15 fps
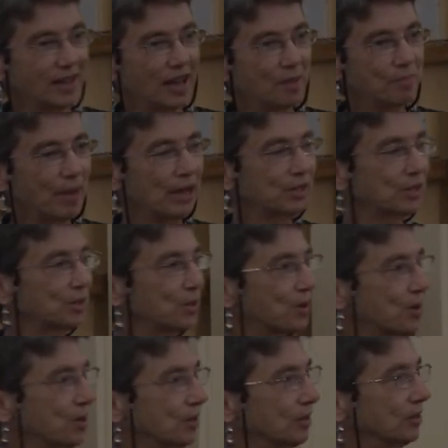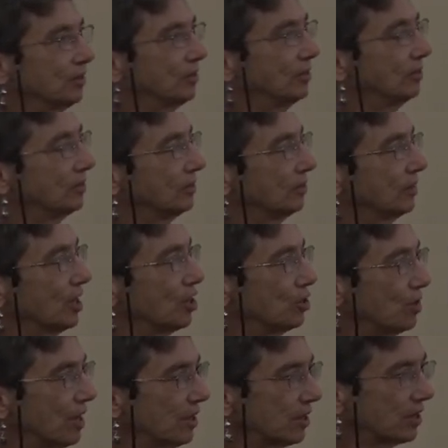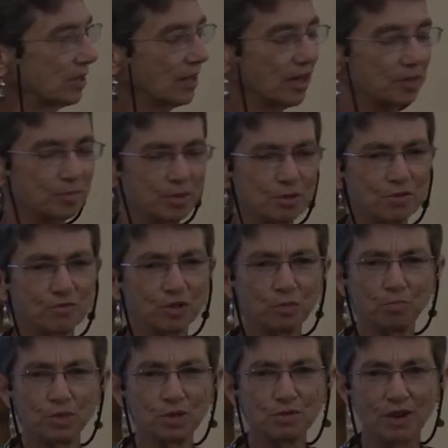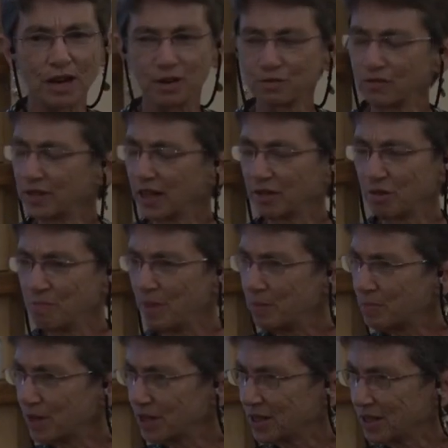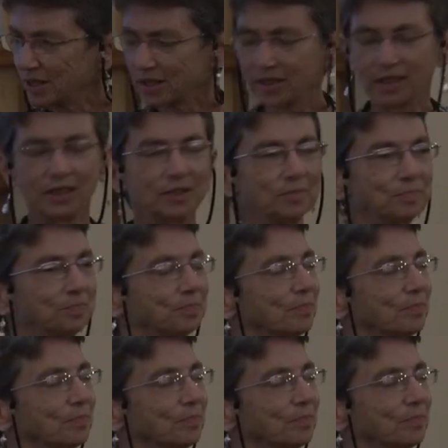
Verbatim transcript: ambassadorial address, had a beautiful blue outfit, I remember it to this day,